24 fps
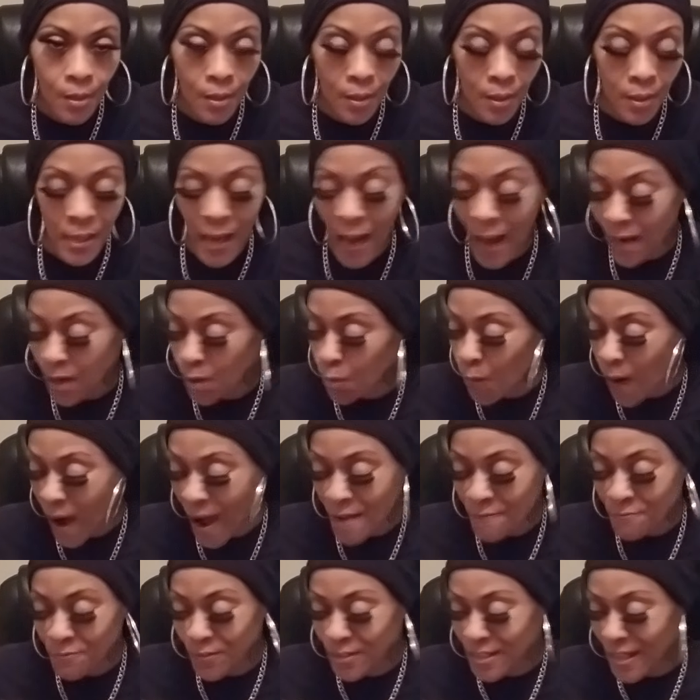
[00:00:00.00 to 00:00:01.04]
Now the
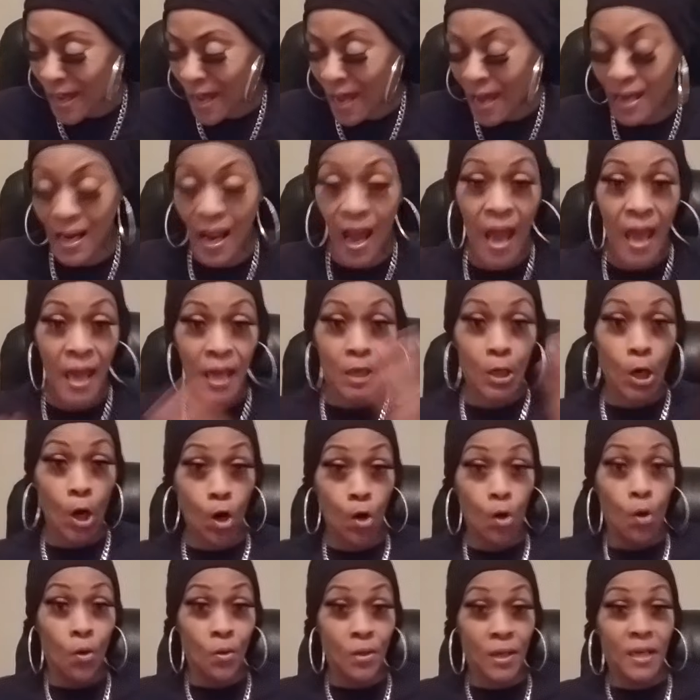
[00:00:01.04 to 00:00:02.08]
wife dead, ain't
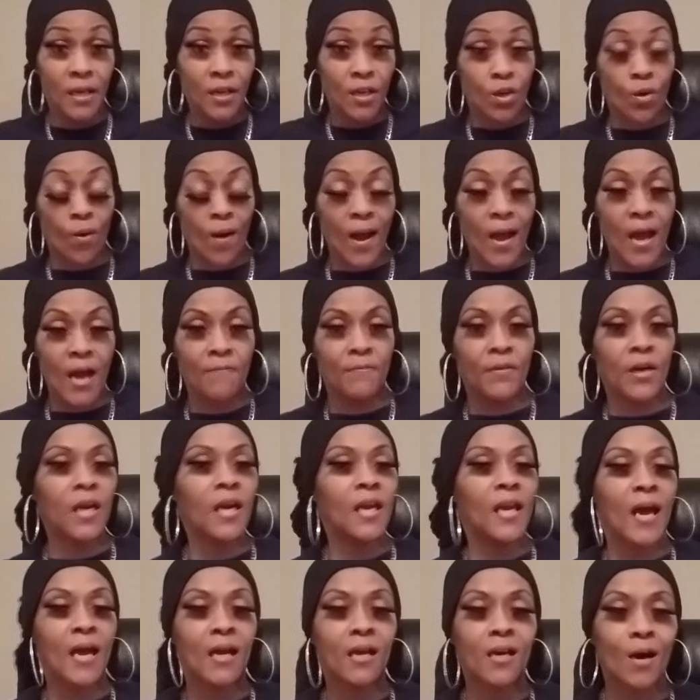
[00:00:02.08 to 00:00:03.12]
cold in the grave, and here
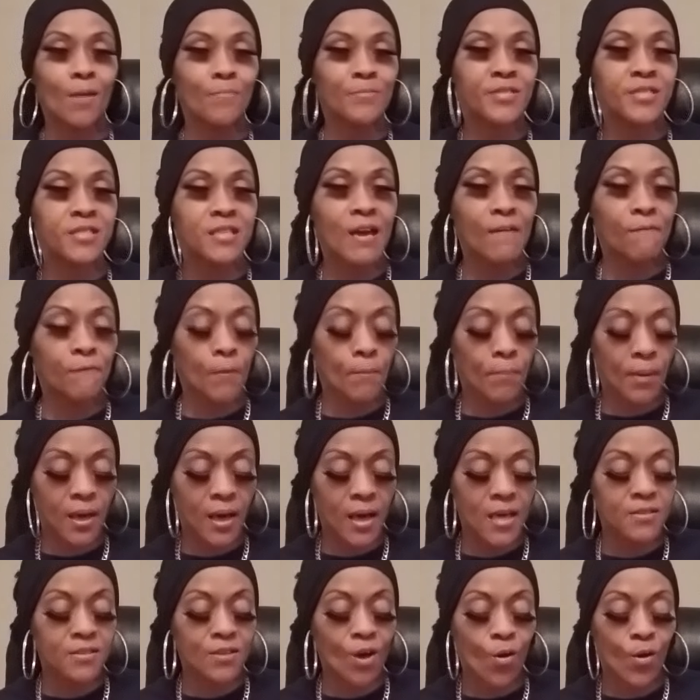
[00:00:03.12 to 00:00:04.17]
they come sniffing, but
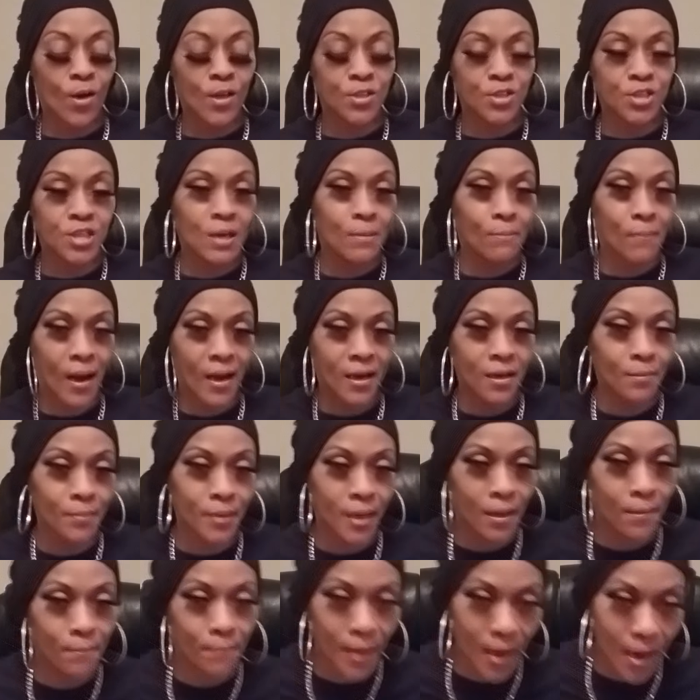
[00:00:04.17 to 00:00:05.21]
they talking shit about them
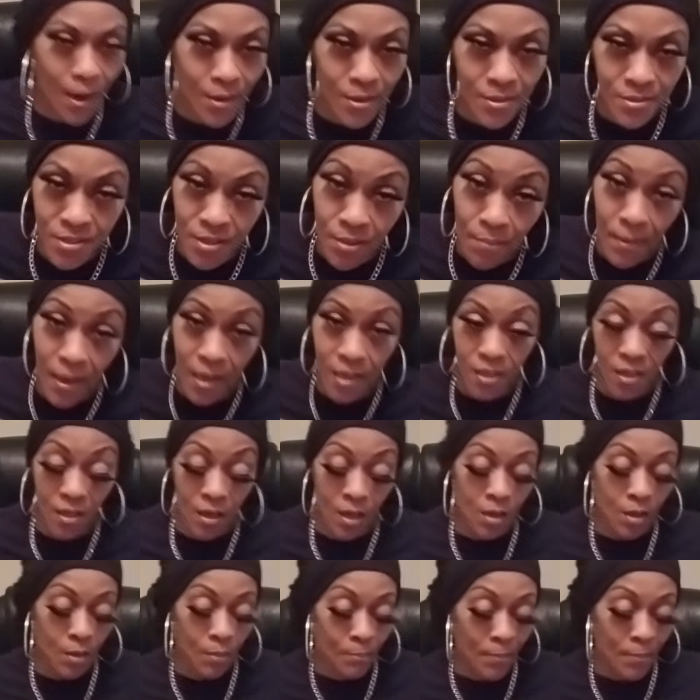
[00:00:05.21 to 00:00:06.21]
getting married to somebody younger.